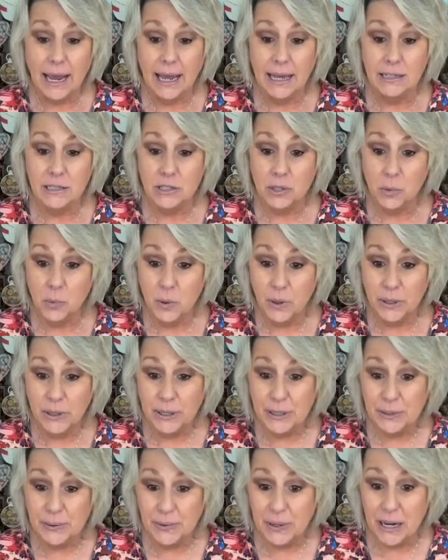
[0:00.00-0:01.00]
And so we're
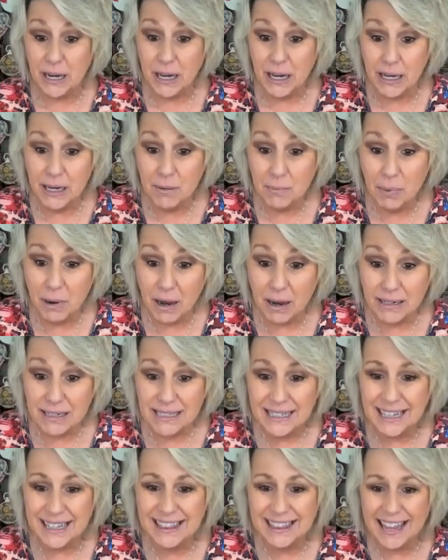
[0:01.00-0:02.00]
going to do an
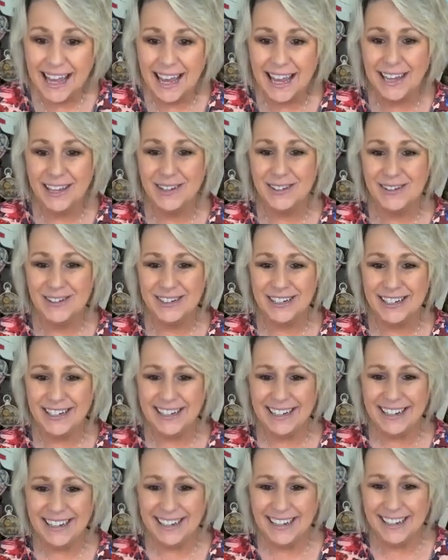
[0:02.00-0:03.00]
unboxing. Thank you,
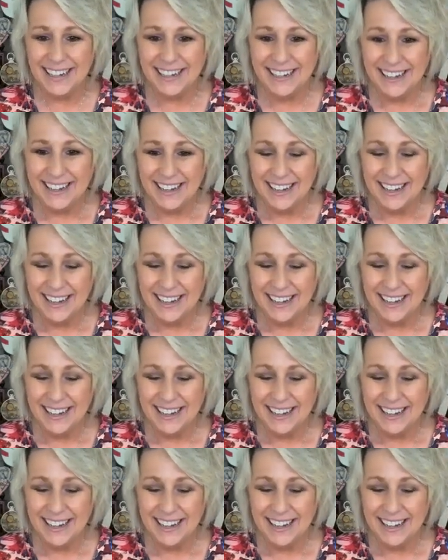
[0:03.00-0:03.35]
Jenny.